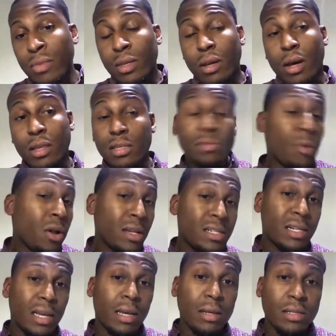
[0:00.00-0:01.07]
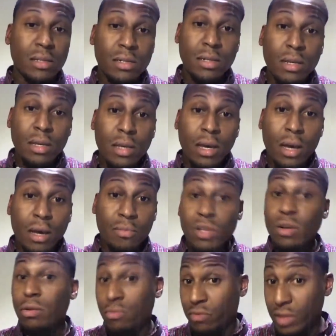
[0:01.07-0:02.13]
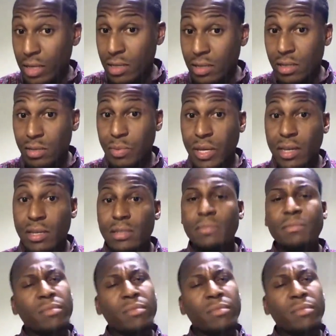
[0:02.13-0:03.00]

uh, the small exchange um, you know releases because